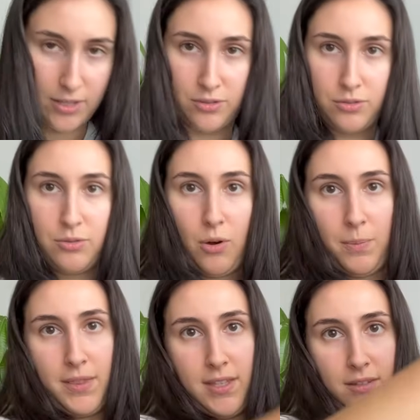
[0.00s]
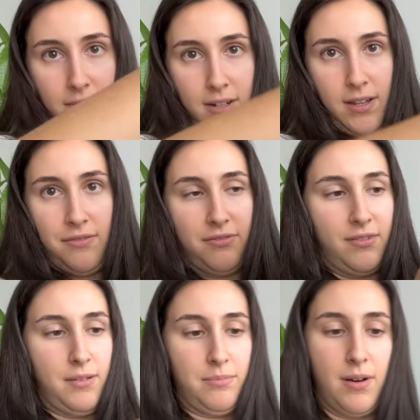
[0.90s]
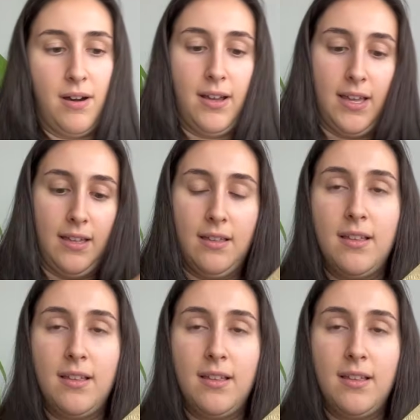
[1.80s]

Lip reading: do open this very front pocket.